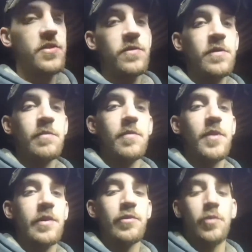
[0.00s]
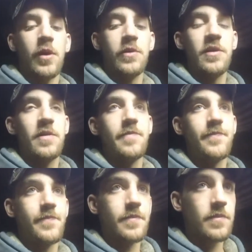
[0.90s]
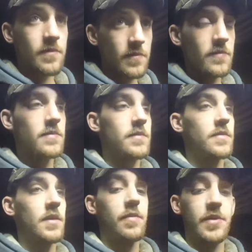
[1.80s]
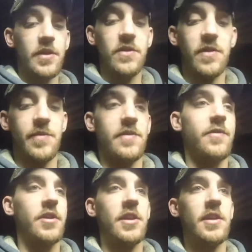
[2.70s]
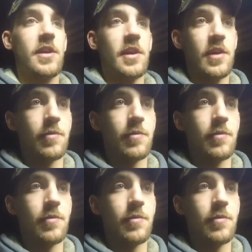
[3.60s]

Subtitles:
soon I'm gonna pick up a welder because I'm definitely gonna need that. I gotta